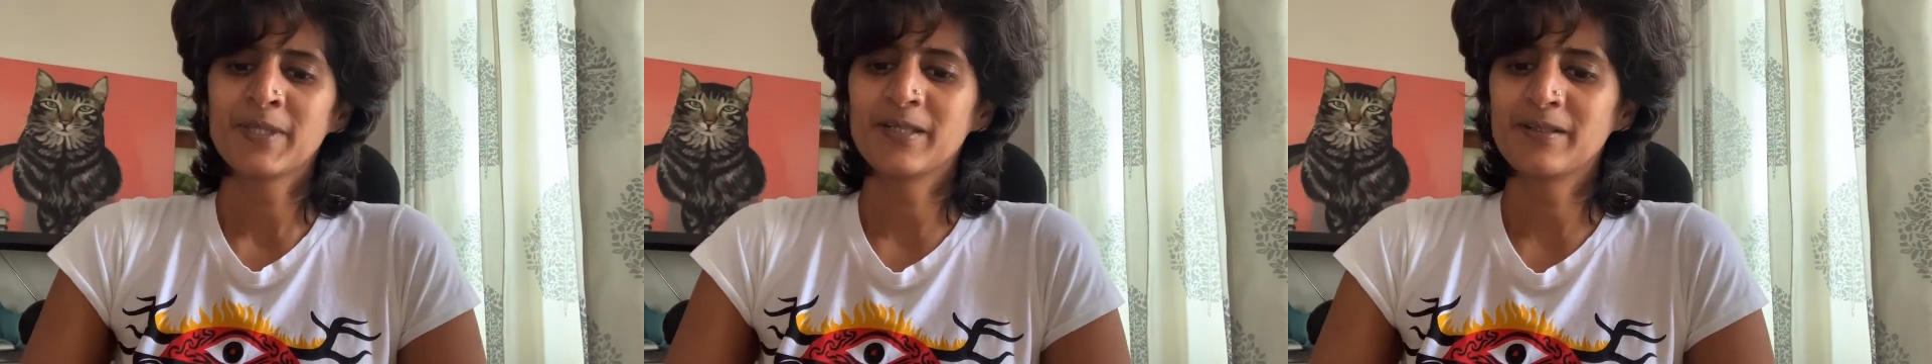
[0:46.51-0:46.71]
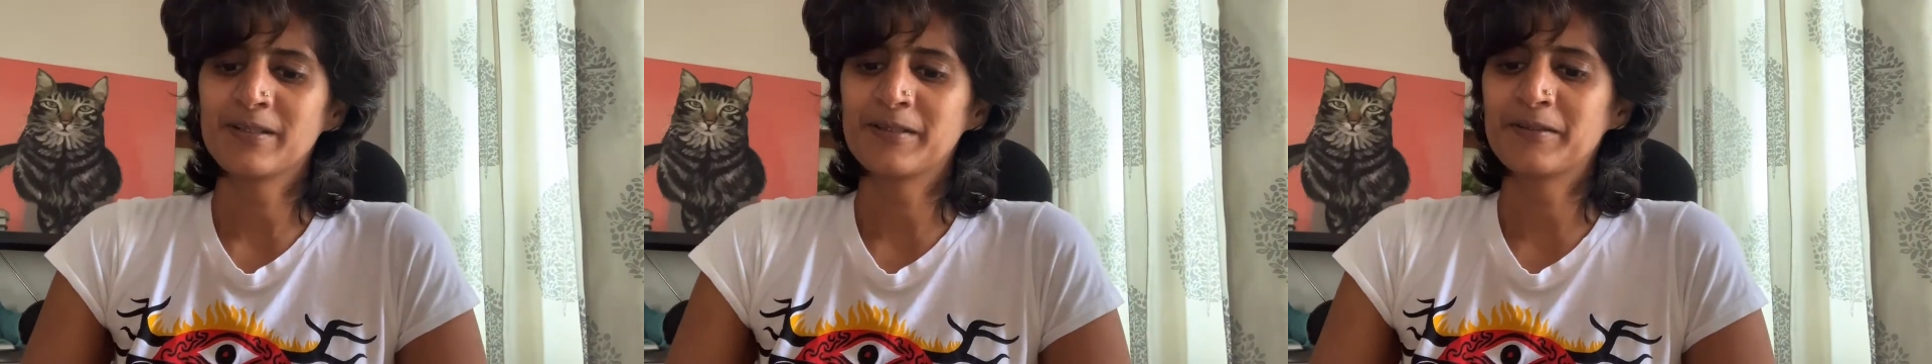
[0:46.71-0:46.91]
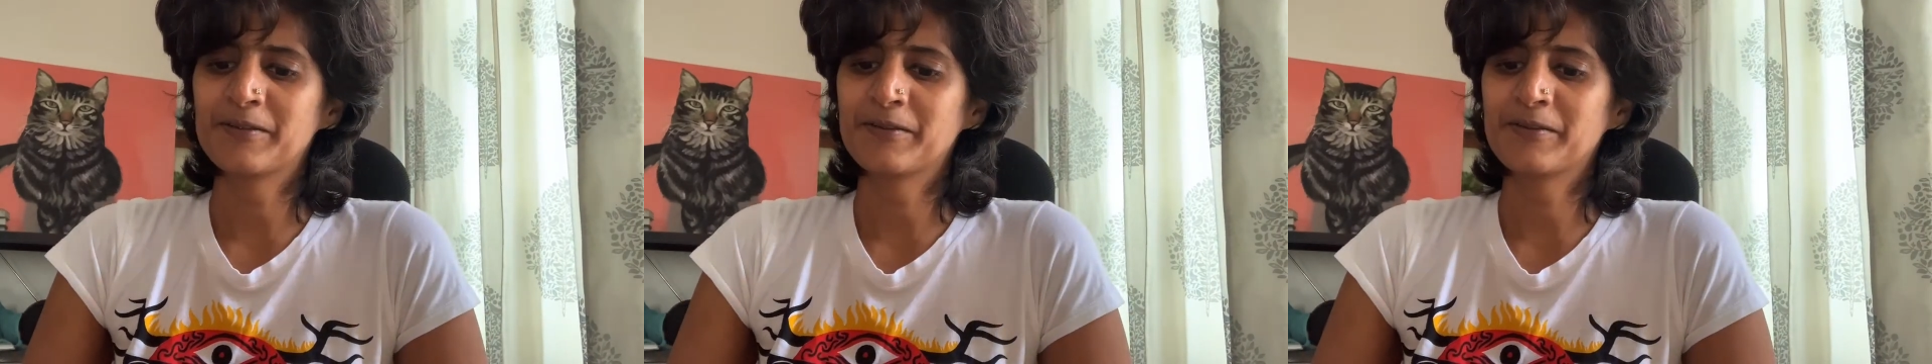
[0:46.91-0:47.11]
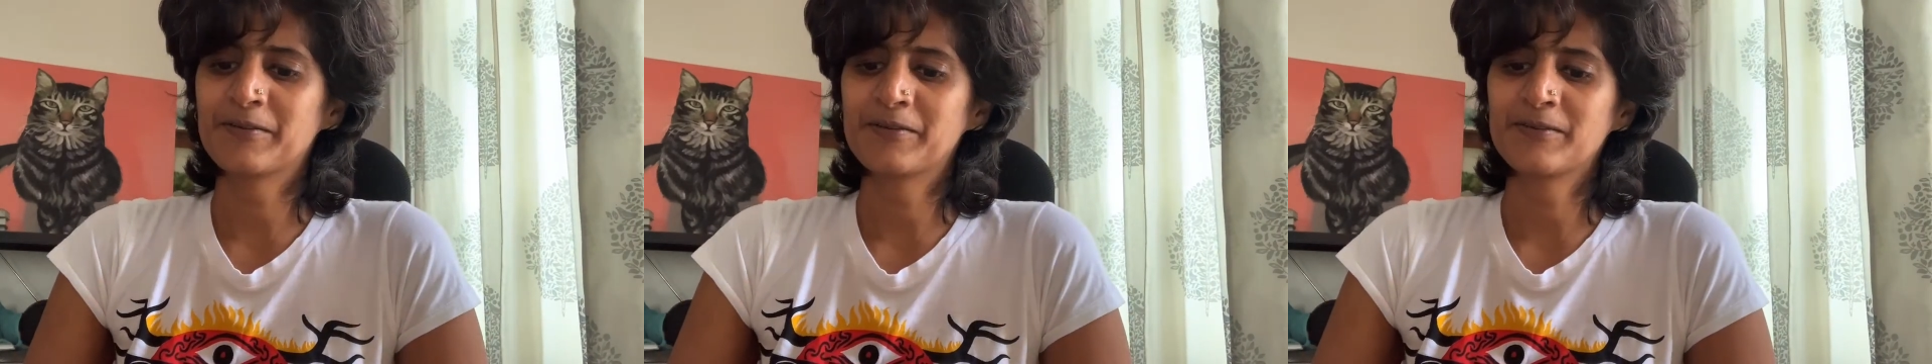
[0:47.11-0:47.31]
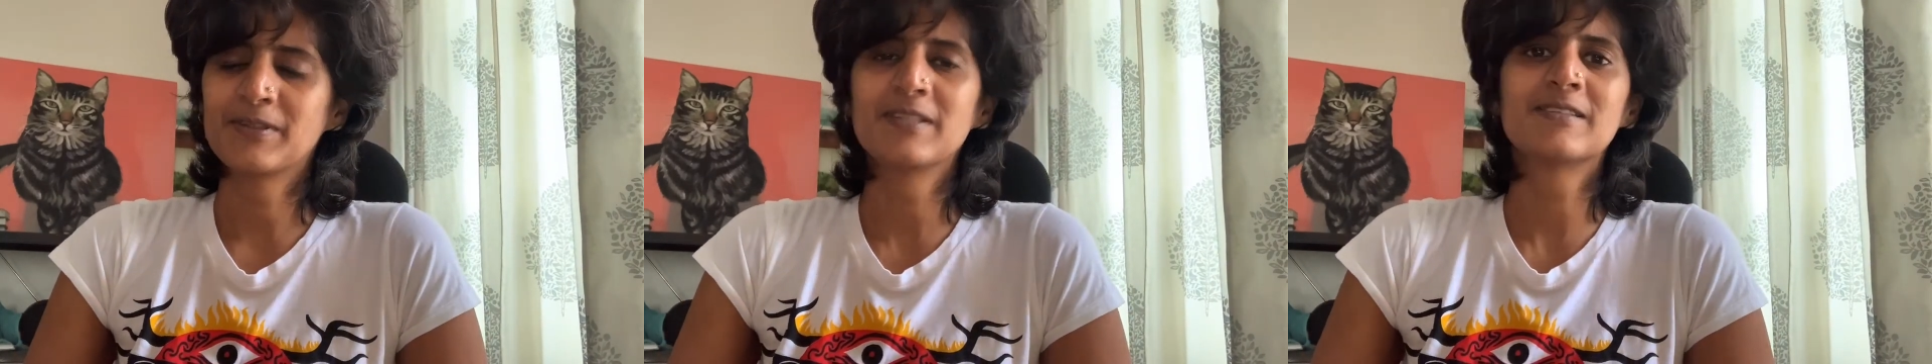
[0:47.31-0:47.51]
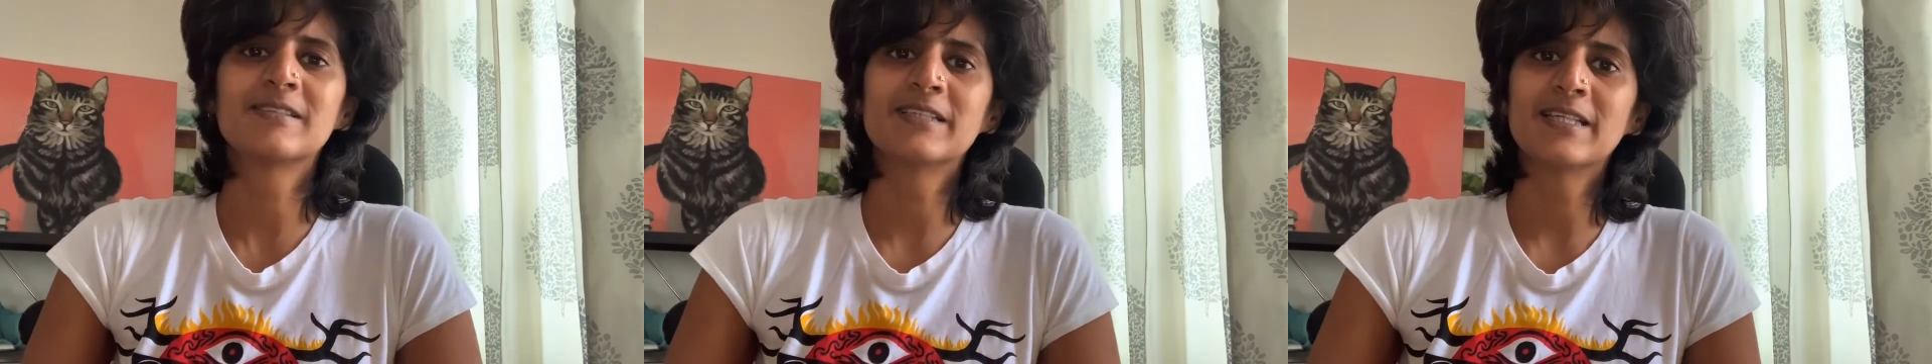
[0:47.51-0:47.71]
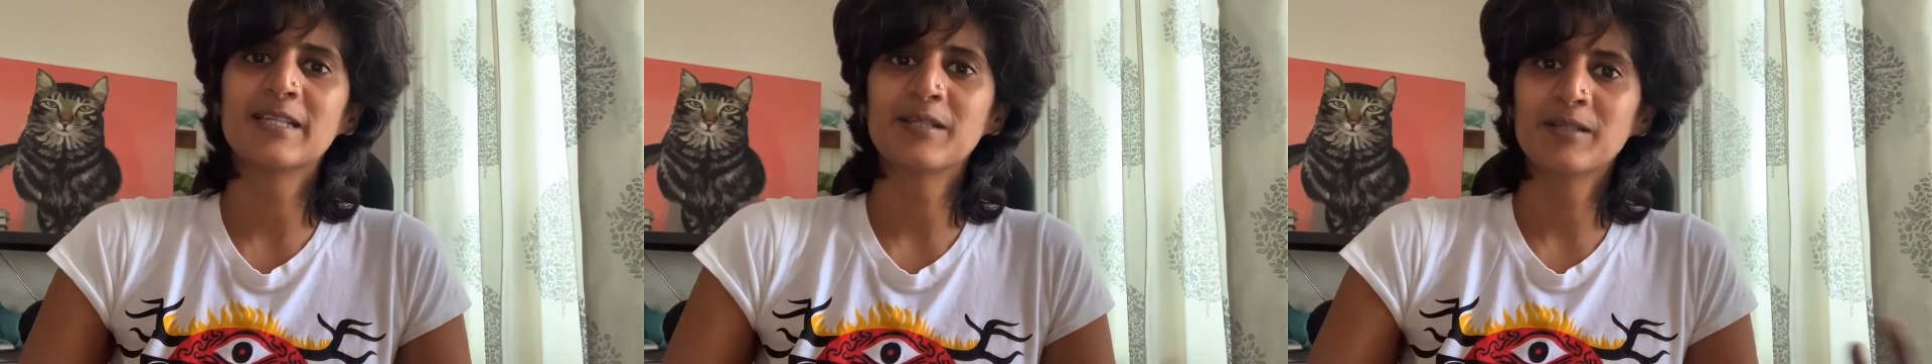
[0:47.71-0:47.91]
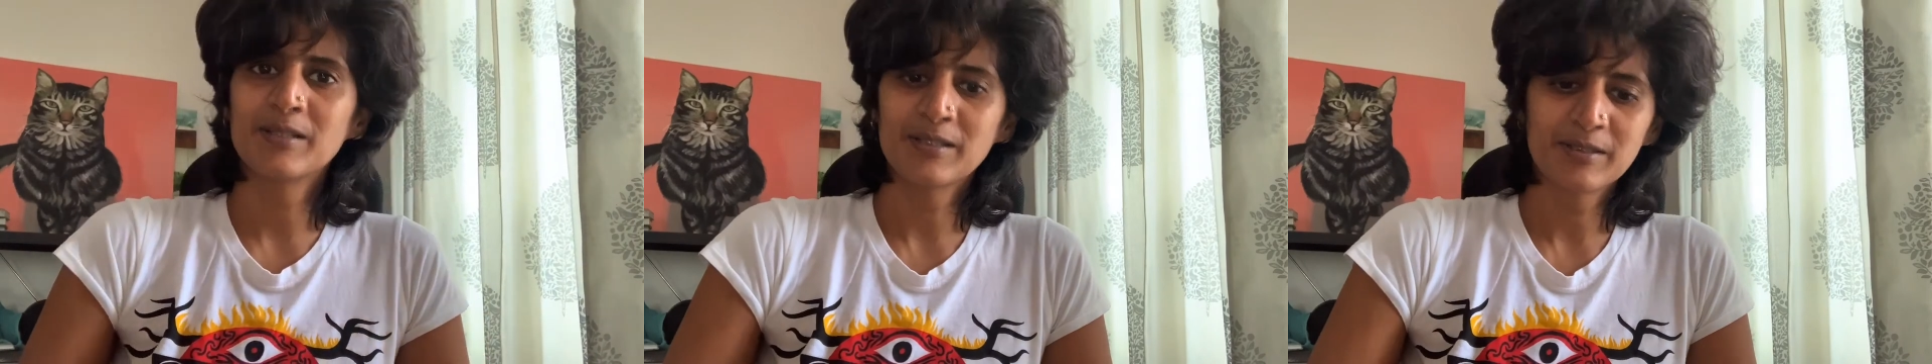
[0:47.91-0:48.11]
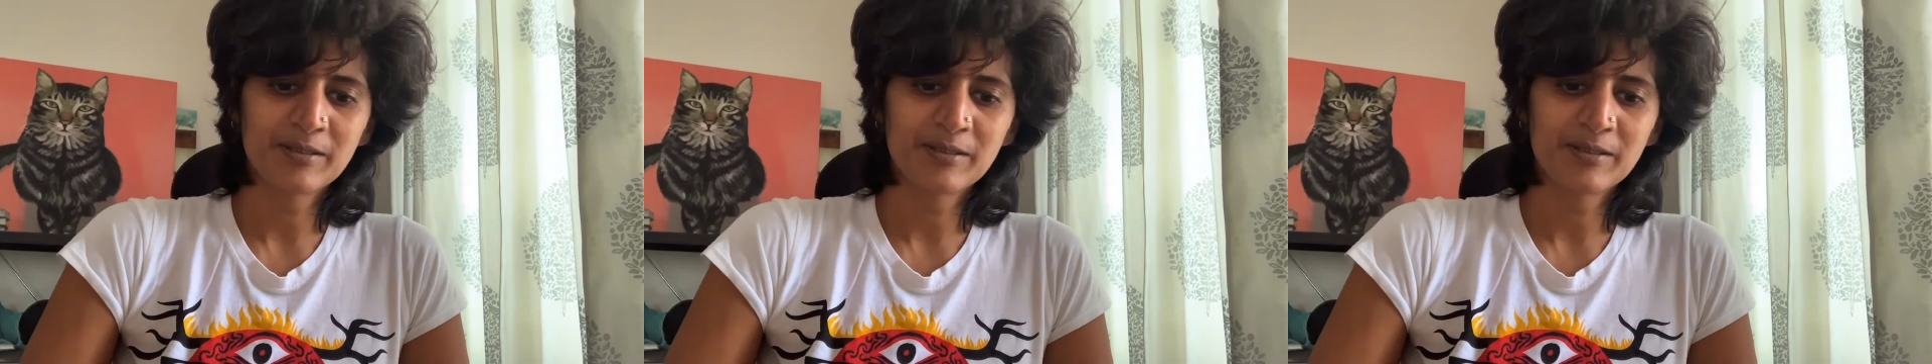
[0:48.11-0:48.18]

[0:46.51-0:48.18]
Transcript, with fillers: Uh, the scene,